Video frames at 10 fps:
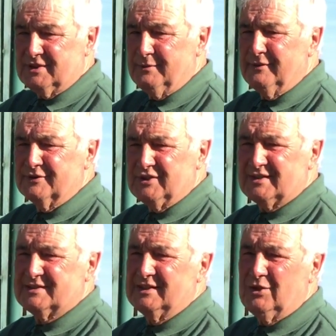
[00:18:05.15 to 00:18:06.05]
so we're
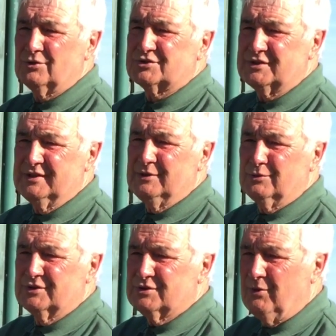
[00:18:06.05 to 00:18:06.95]
adjusting constantly
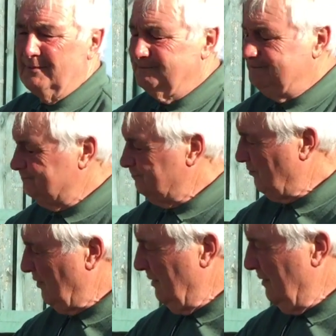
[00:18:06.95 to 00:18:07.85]
all the time.
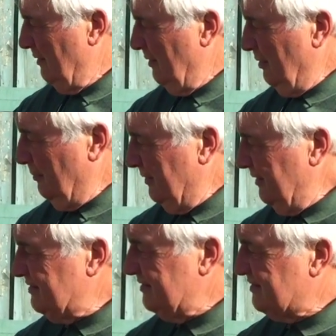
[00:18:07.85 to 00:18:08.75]
But
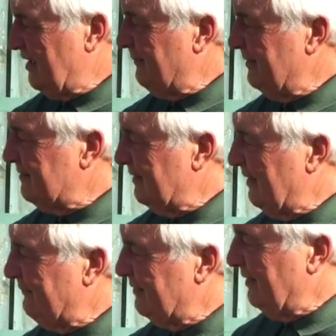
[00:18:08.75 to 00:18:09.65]
this is coming together